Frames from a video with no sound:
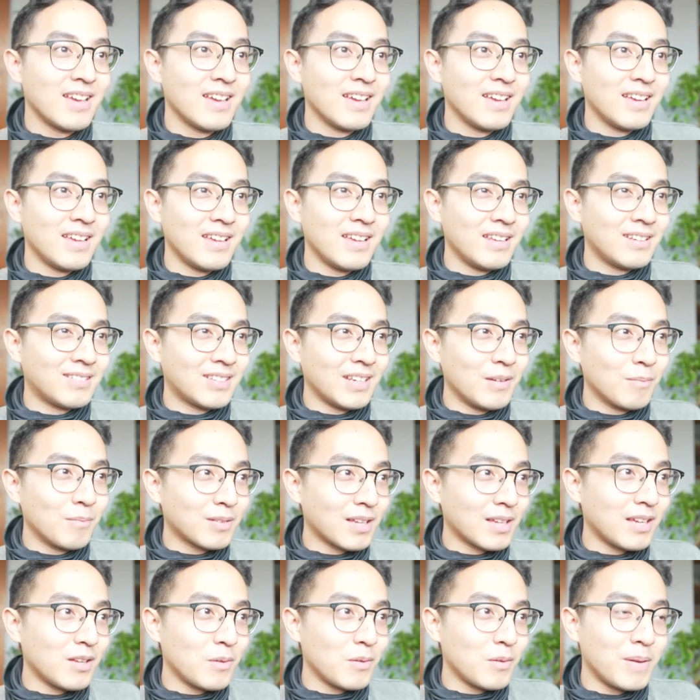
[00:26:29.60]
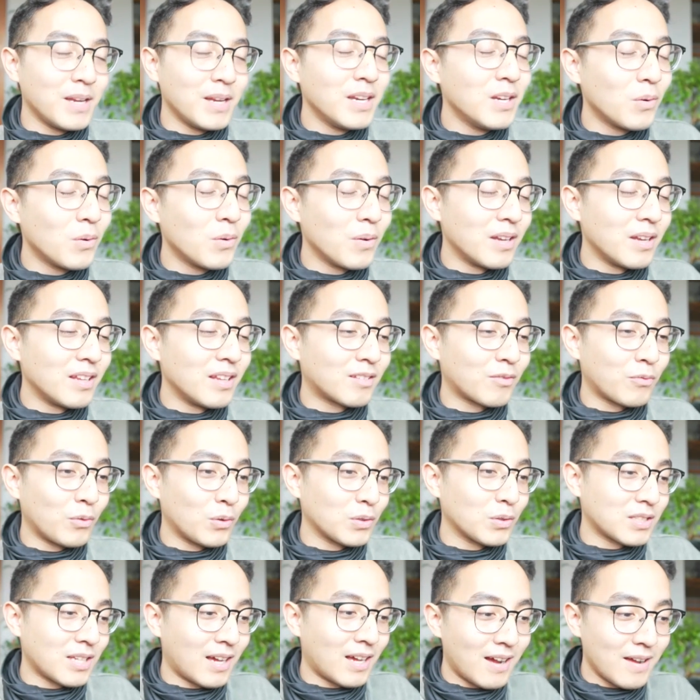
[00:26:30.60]
it seems like you've been doing this
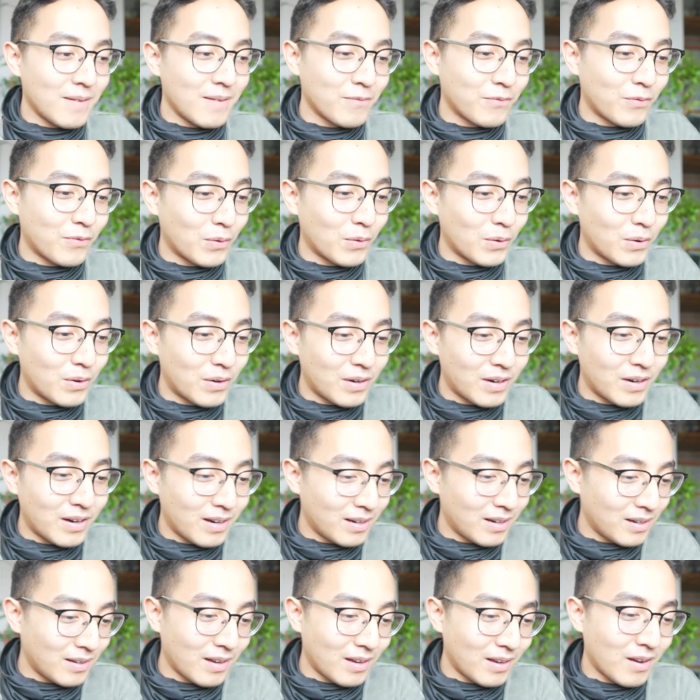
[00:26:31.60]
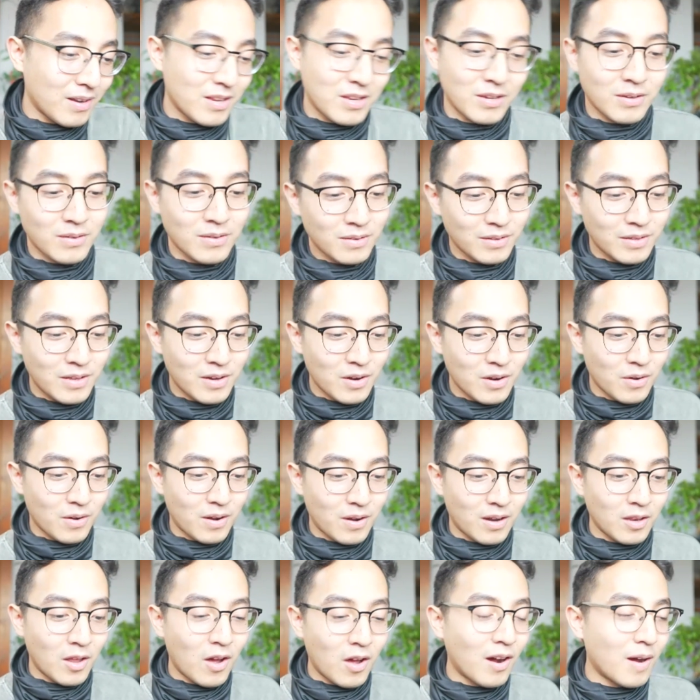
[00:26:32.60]
full time for
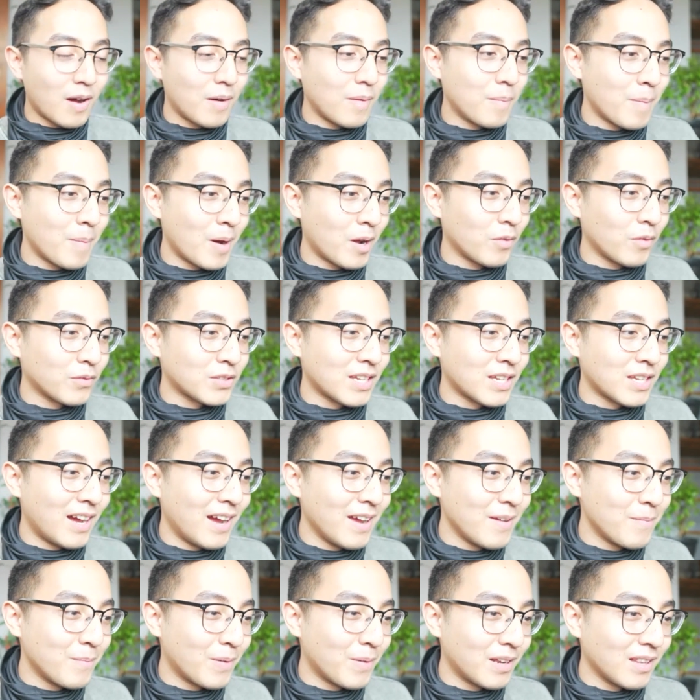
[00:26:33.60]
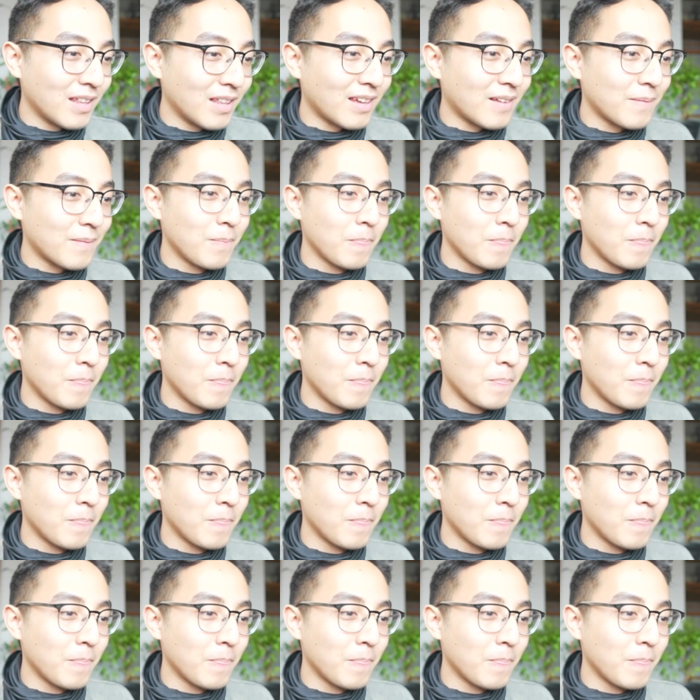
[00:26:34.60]
a long amount of time, but like